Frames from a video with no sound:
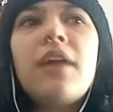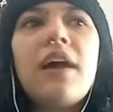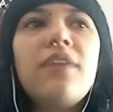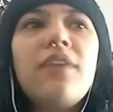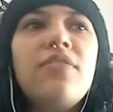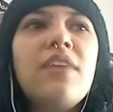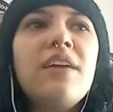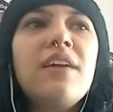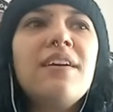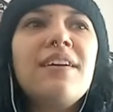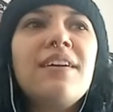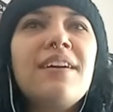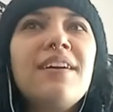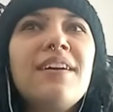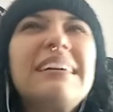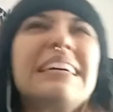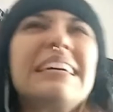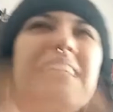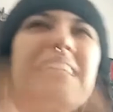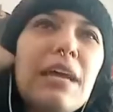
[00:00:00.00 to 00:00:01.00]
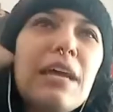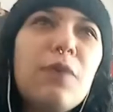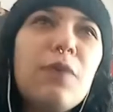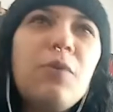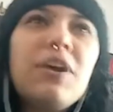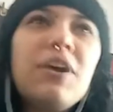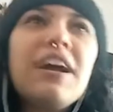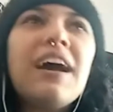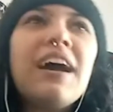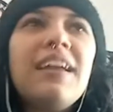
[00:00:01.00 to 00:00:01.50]
I think it
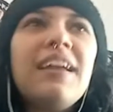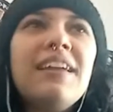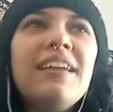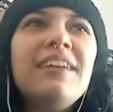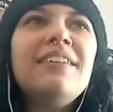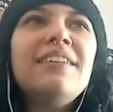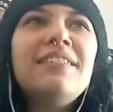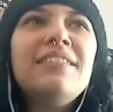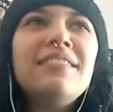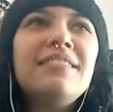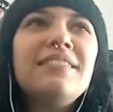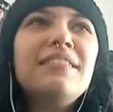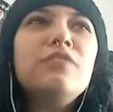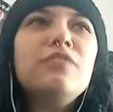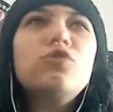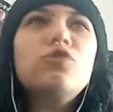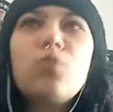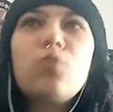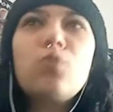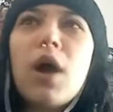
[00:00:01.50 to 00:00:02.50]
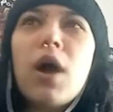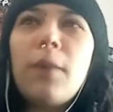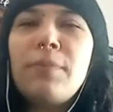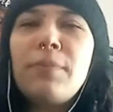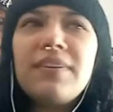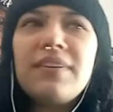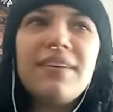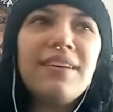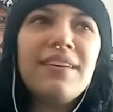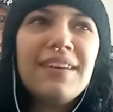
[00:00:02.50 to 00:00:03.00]
will kind of disrupt